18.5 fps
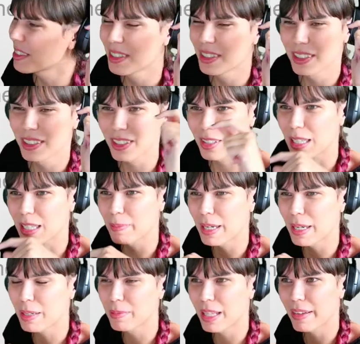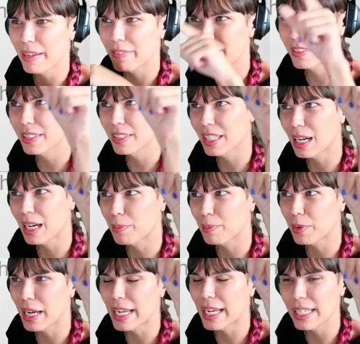So like bottom left to top
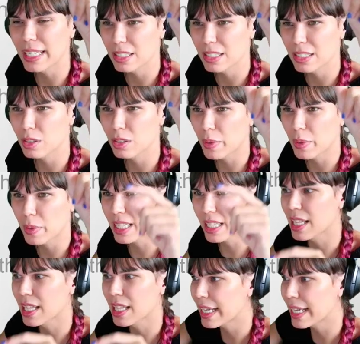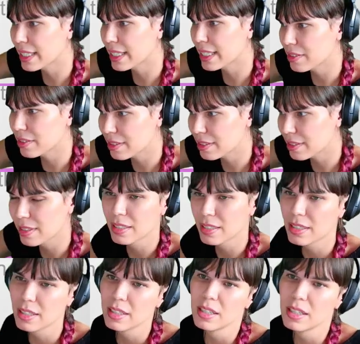right is the way the line goes.
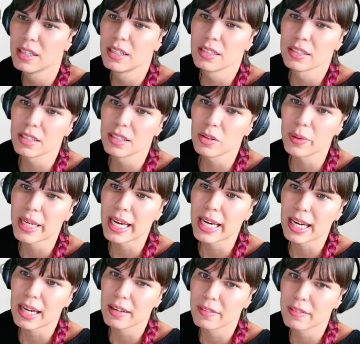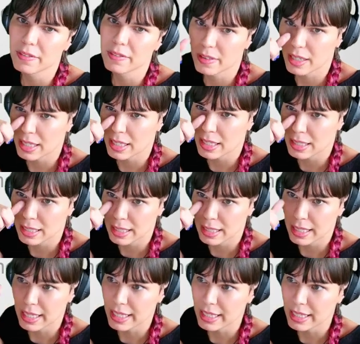So we have
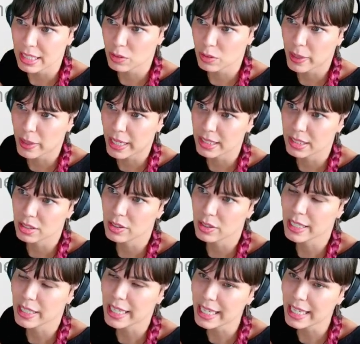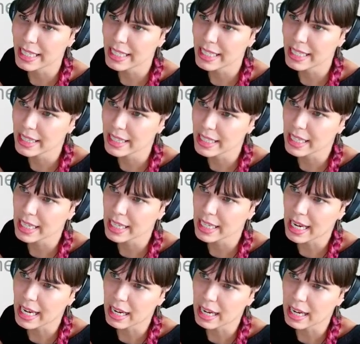in this way, so like anything
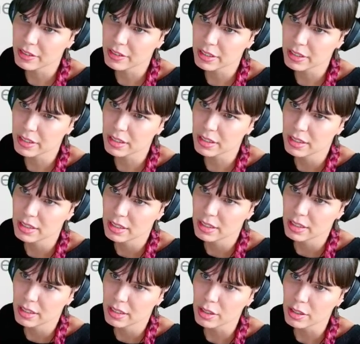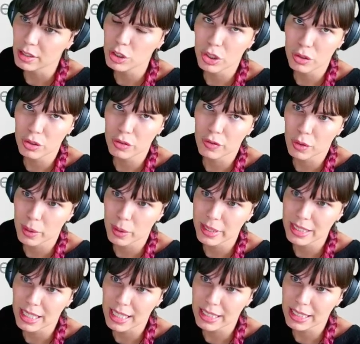after those 2
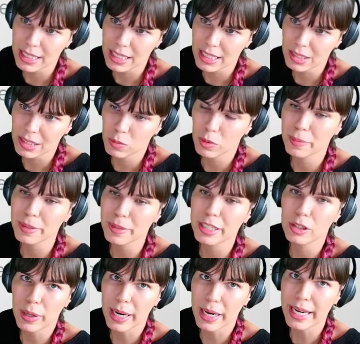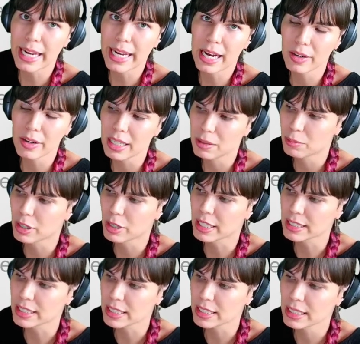forward slashes will be grayed out in
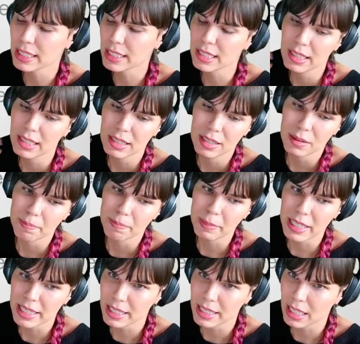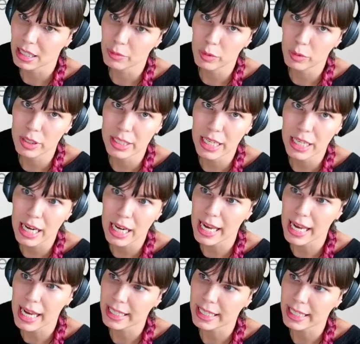processing, meaning that it will not
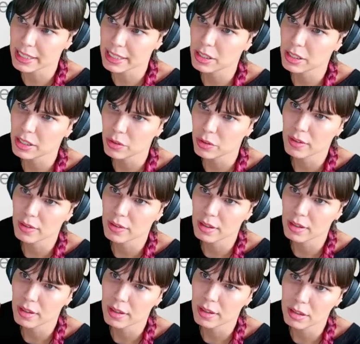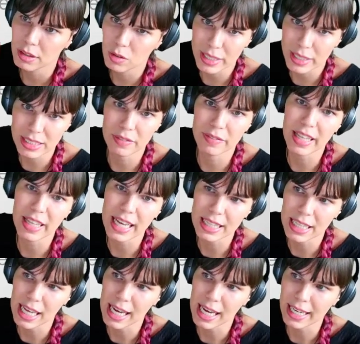execute the rest of
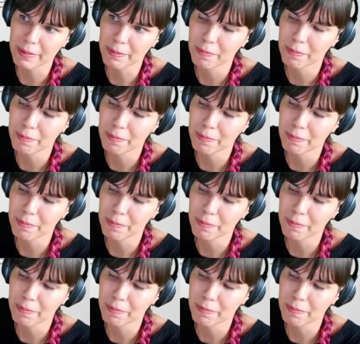that line.